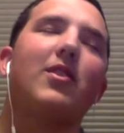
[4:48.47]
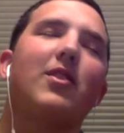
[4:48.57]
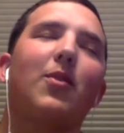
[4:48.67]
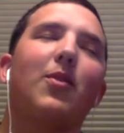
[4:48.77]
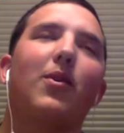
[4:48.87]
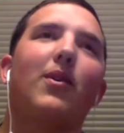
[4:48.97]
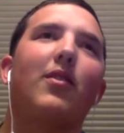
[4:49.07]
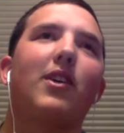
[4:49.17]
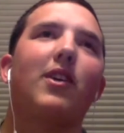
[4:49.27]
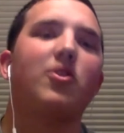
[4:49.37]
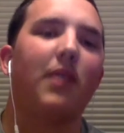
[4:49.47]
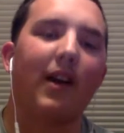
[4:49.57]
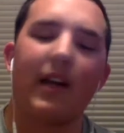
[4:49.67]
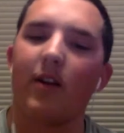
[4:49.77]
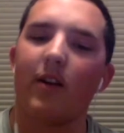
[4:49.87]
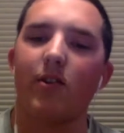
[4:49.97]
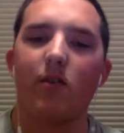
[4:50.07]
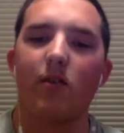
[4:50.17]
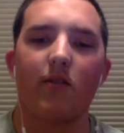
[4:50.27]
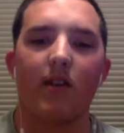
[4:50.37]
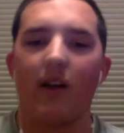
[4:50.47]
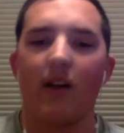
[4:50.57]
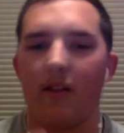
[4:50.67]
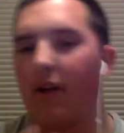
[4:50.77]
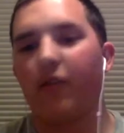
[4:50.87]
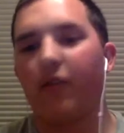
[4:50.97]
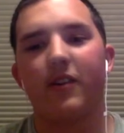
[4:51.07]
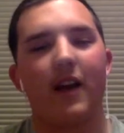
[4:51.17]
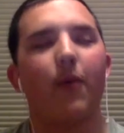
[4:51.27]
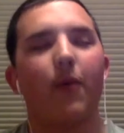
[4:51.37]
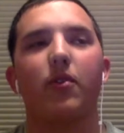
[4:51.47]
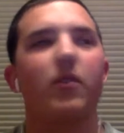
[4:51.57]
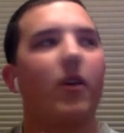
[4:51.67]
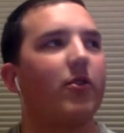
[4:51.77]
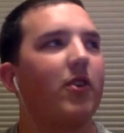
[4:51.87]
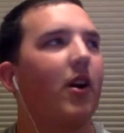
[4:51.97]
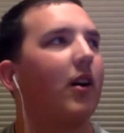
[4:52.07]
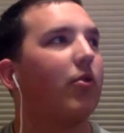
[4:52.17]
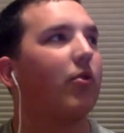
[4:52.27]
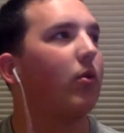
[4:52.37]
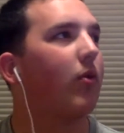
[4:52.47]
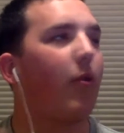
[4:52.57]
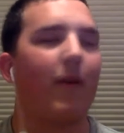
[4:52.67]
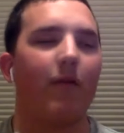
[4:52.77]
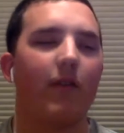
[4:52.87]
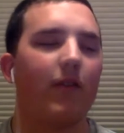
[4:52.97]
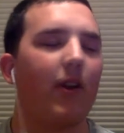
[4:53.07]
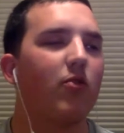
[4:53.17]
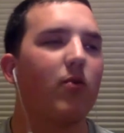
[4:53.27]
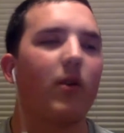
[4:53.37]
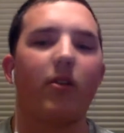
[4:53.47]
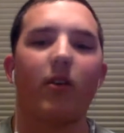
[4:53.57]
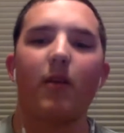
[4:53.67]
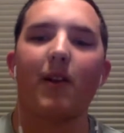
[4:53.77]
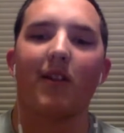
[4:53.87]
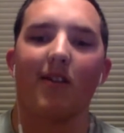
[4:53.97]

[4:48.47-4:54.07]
you need to work around their schedule, but like interviews, they'll sit down with you, they'll talk through, they'll spend 15, 20, 30 minutes.